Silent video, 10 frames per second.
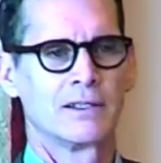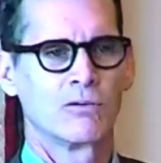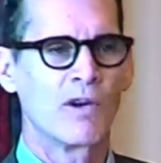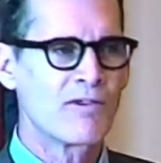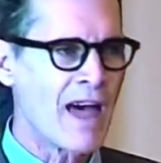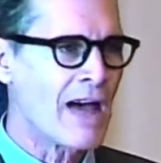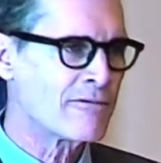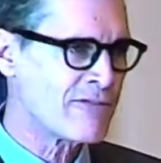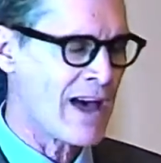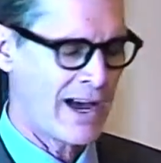with that
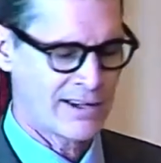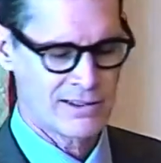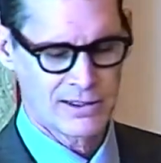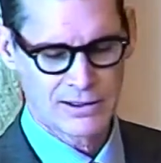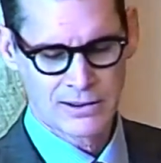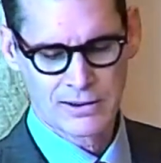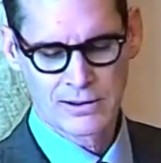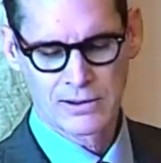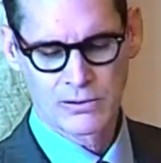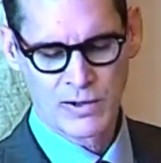fact,
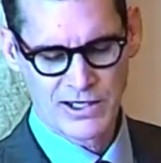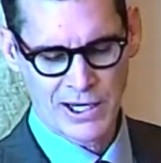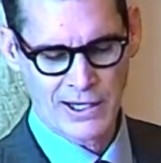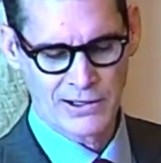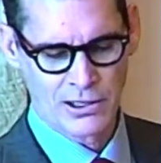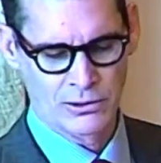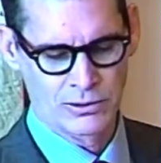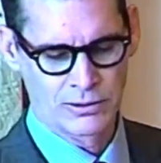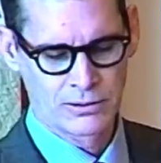we take note.